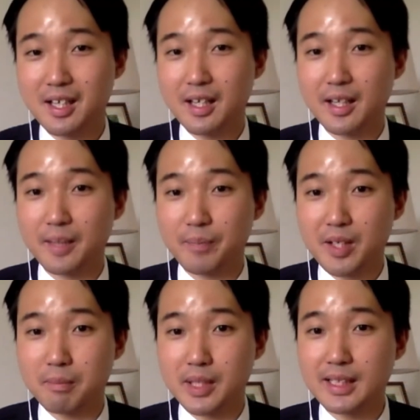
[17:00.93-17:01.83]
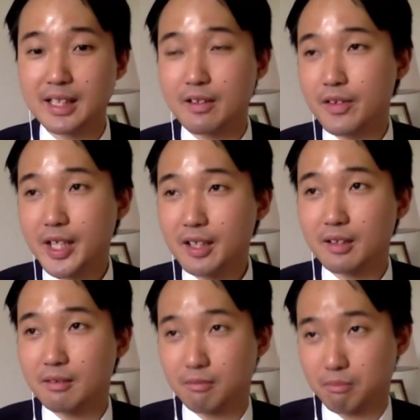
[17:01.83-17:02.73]
But he said, think,
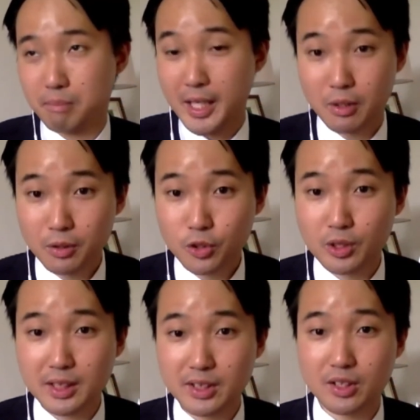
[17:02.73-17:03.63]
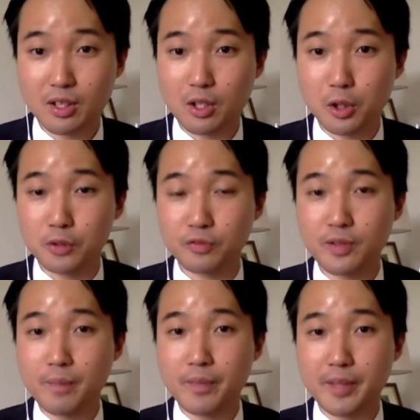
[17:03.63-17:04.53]
by contrast, of
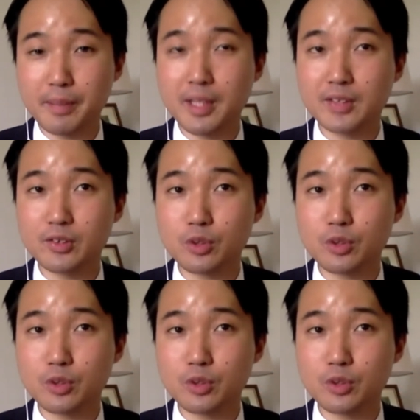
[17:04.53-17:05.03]
the person